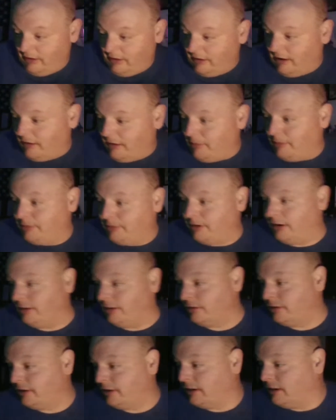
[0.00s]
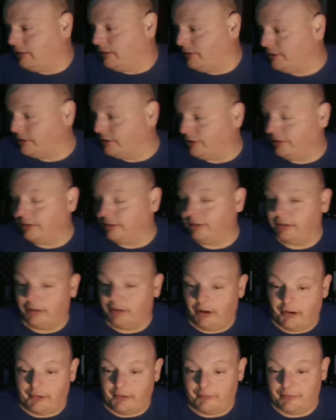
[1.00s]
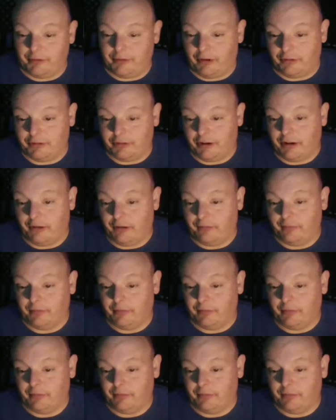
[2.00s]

I got them upstairs, so I can't really show you. They're all dried out.